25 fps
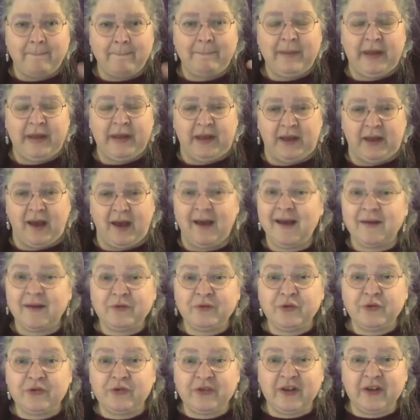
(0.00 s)
B, I
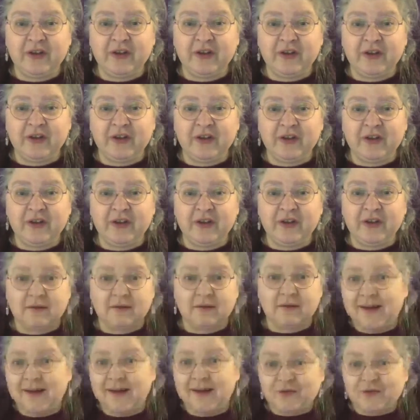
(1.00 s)
have to stick to it.
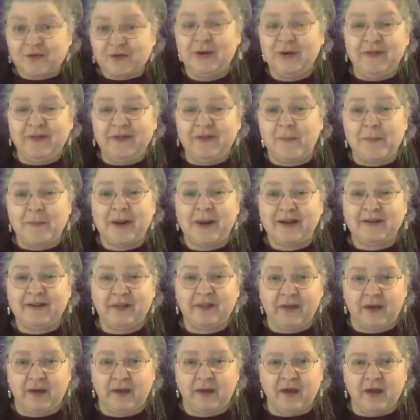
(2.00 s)
I have to eat the bloody
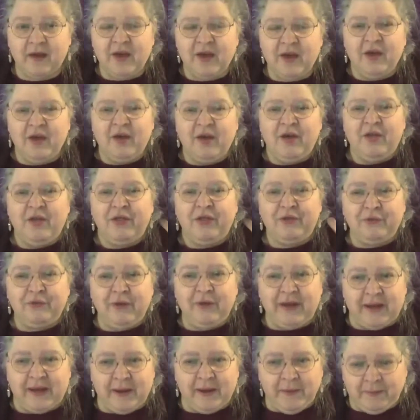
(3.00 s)
thing.
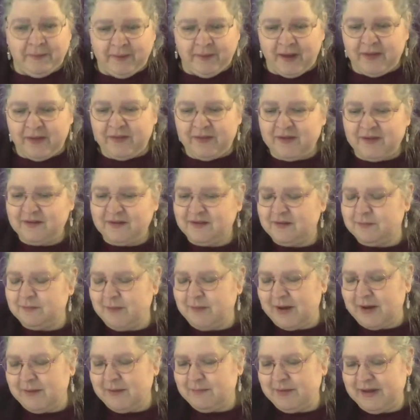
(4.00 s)
3, and
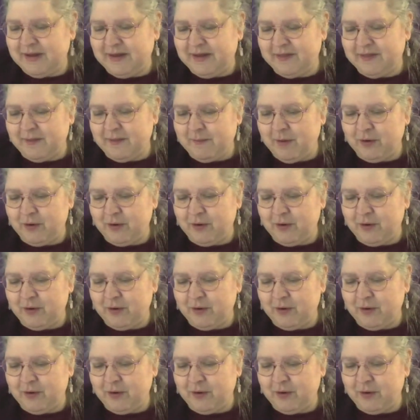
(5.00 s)
might be the